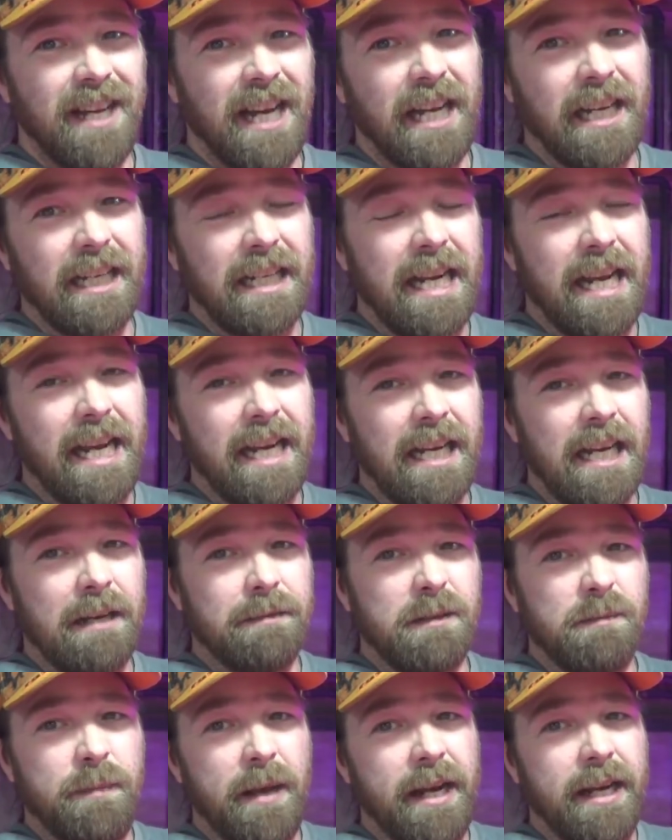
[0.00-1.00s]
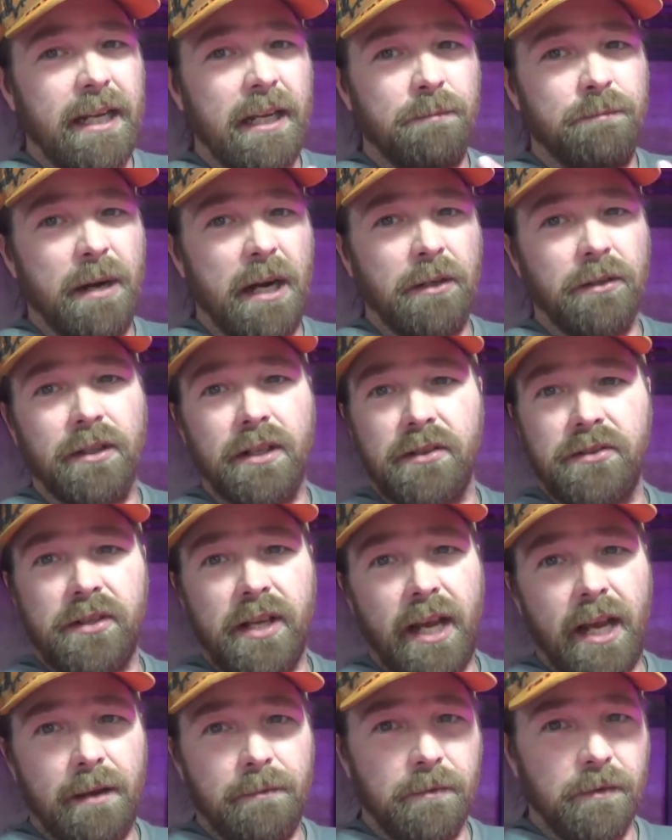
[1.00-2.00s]
I'm going to end up spending about the
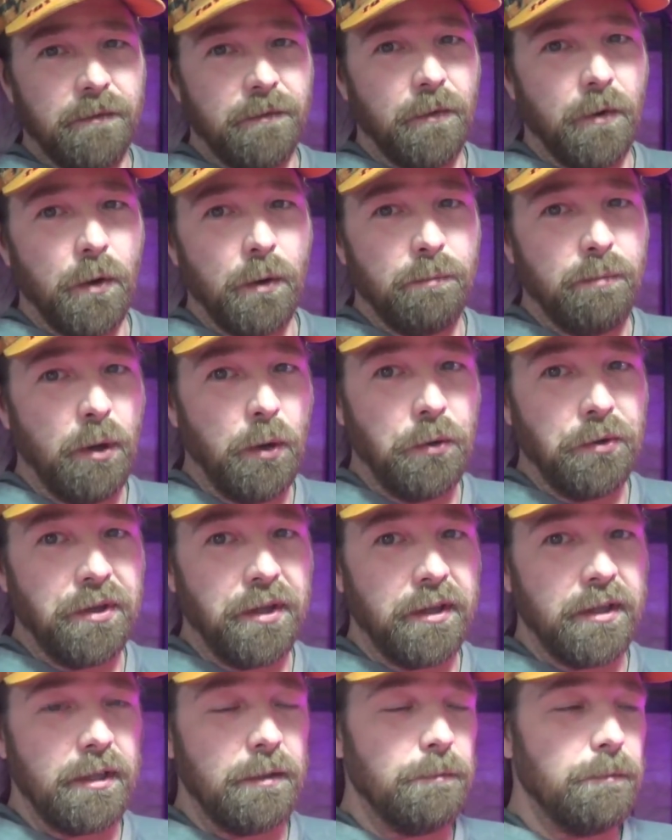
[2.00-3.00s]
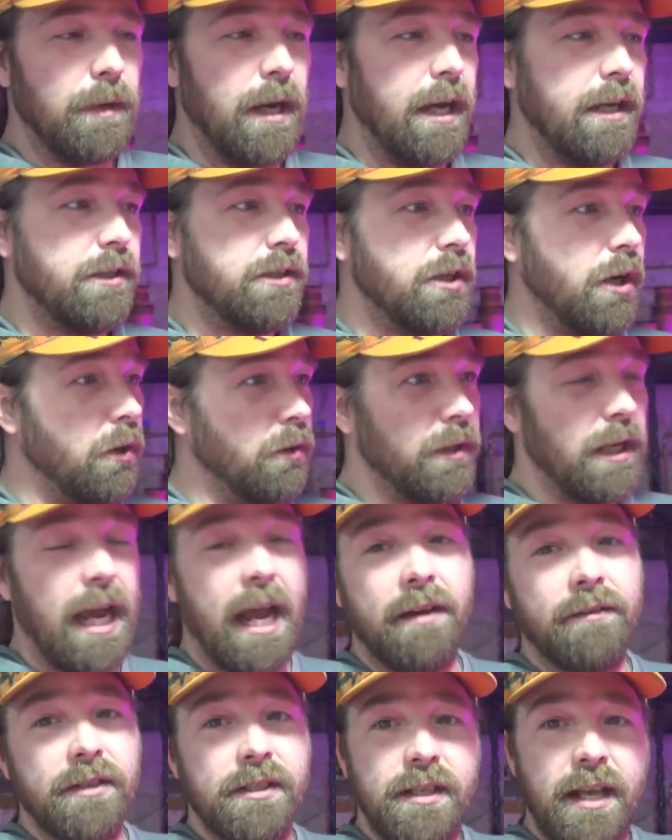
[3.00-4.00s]
same for both of them. I don't
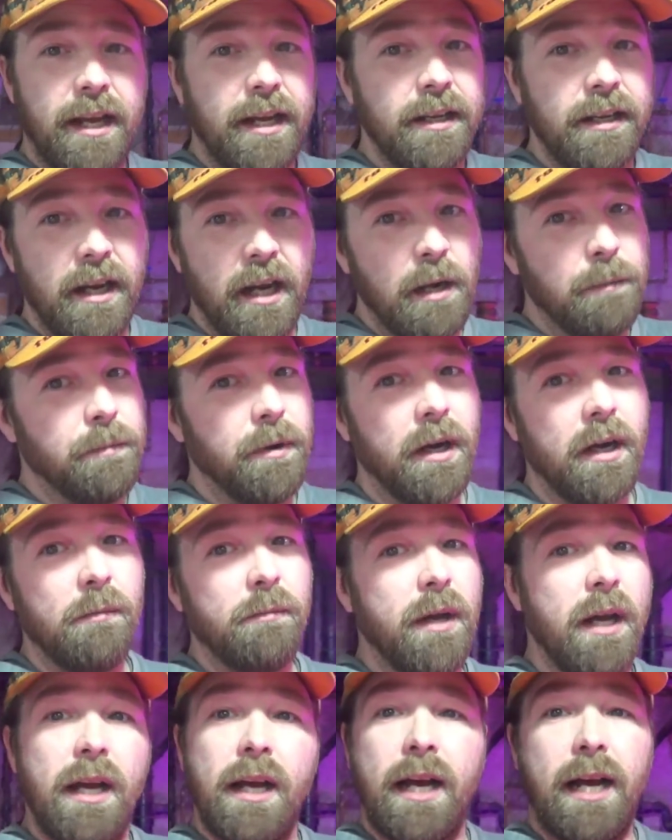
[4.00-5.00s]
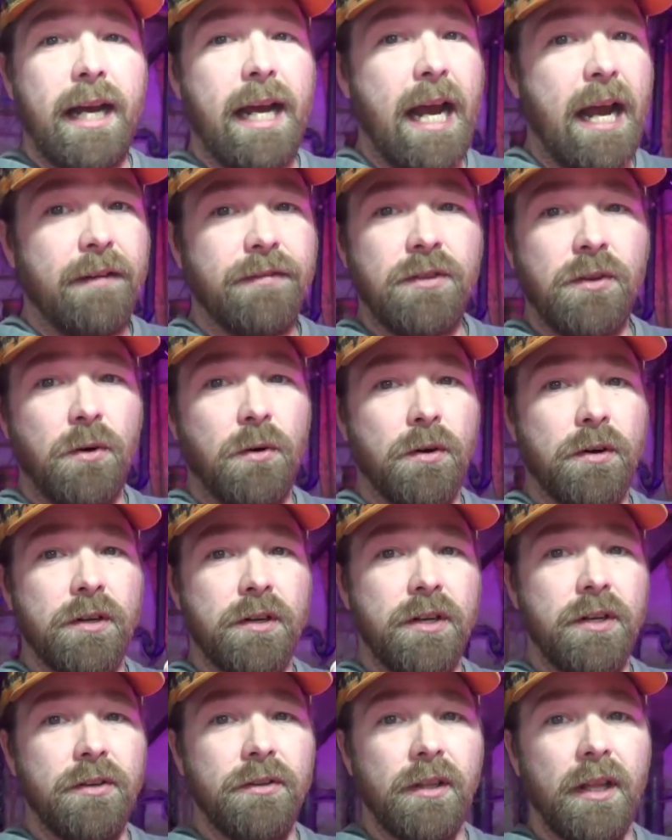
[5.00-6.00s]
have a second air pump. I have to
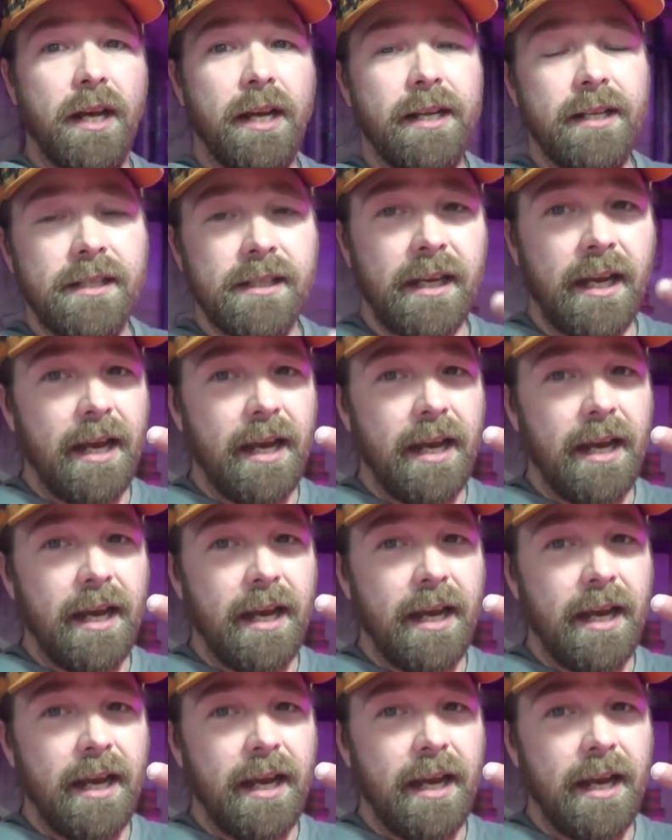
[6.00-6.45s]
order new lights.